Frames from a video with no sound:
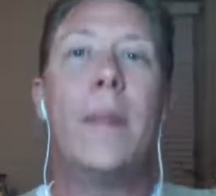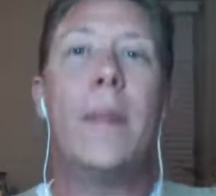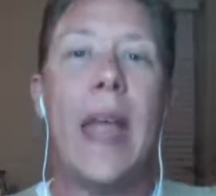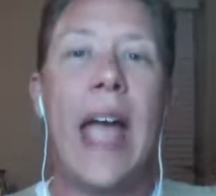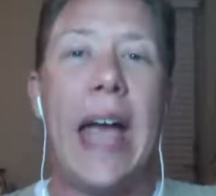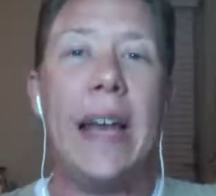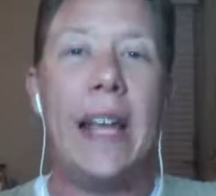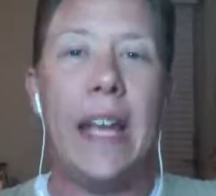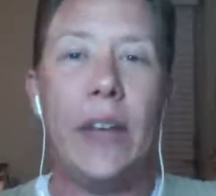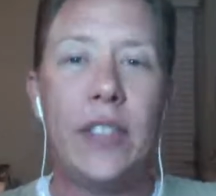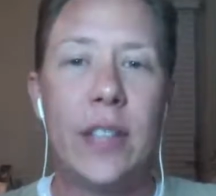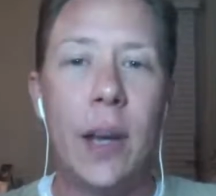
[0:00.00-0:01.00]
And
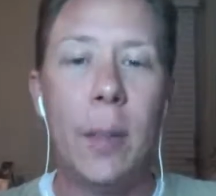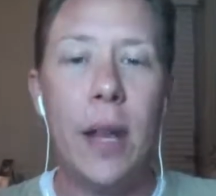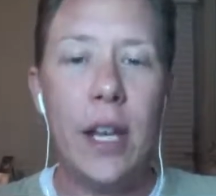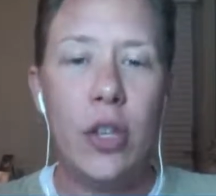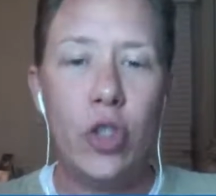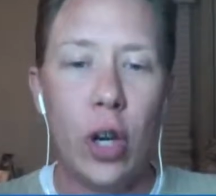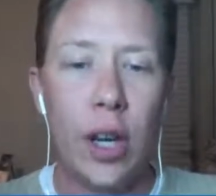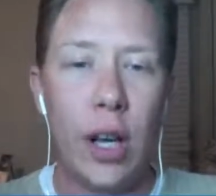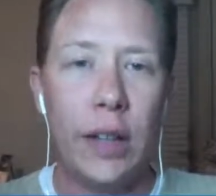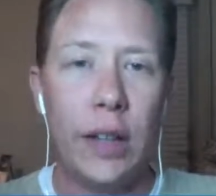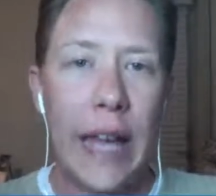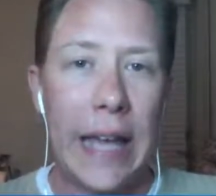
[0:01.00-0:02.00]
if somebody took a
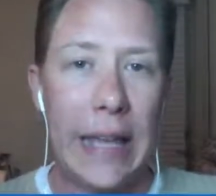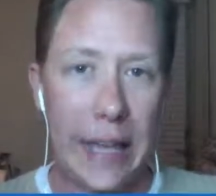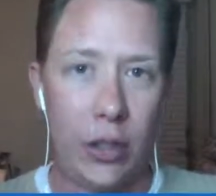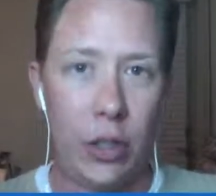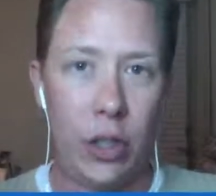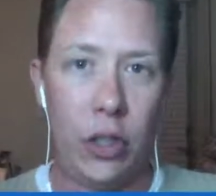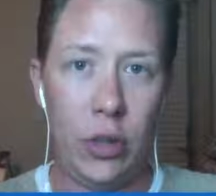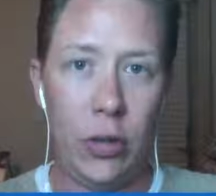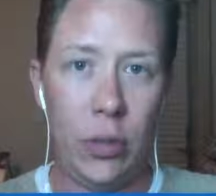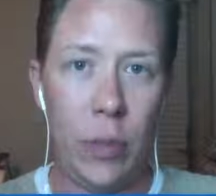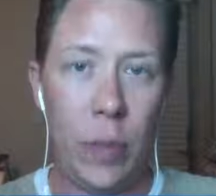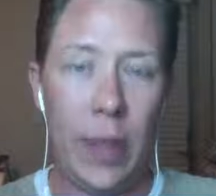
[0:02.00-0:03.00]
liking to you,
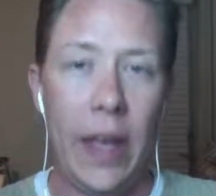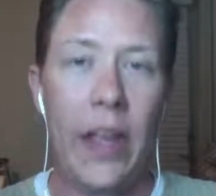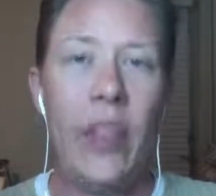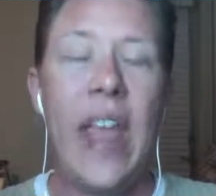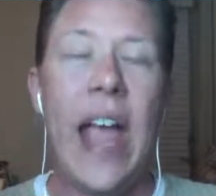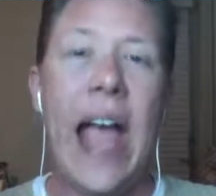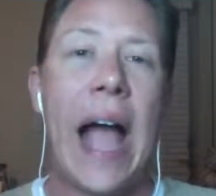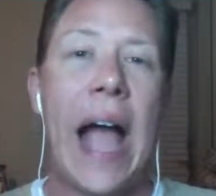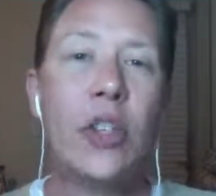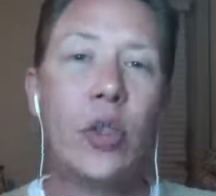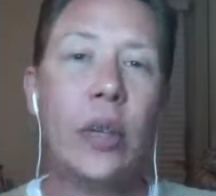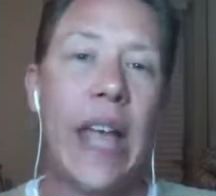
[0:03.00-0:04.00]
they
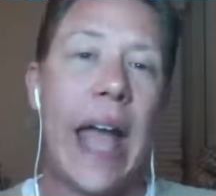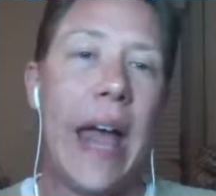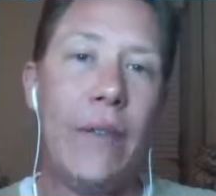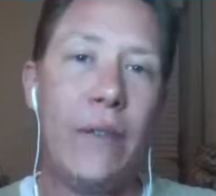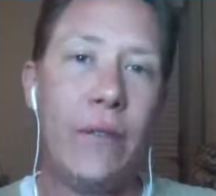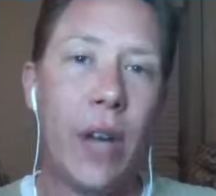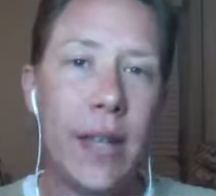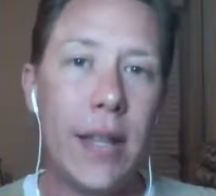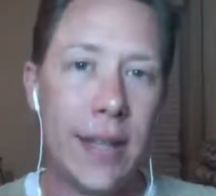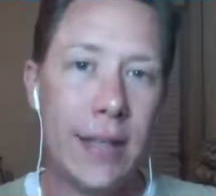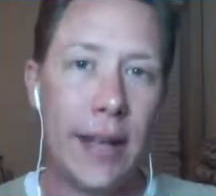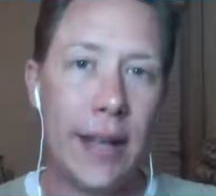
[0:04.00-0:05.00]
actually had funds
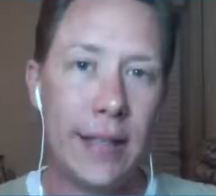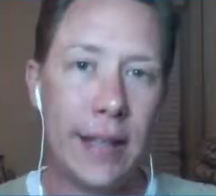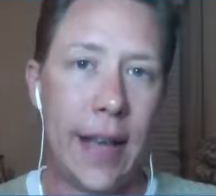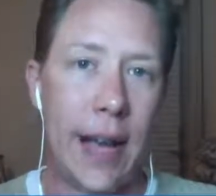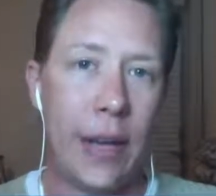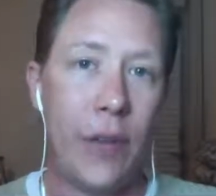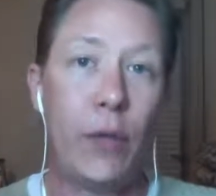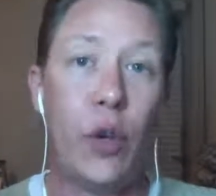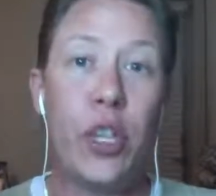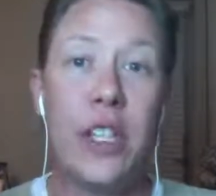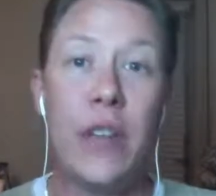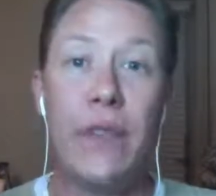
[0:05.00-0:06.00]
set aside for
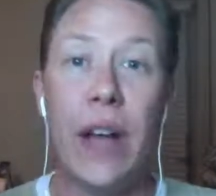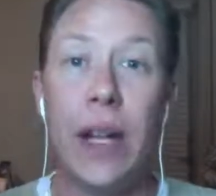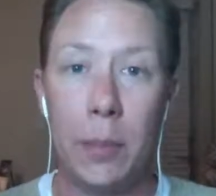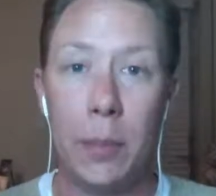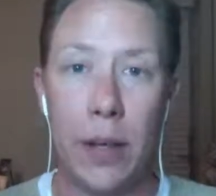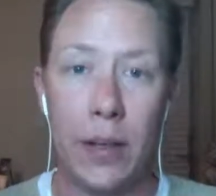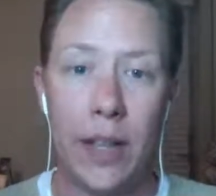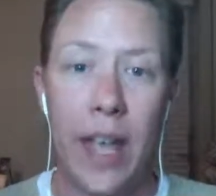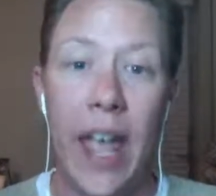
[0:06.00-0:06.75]
development.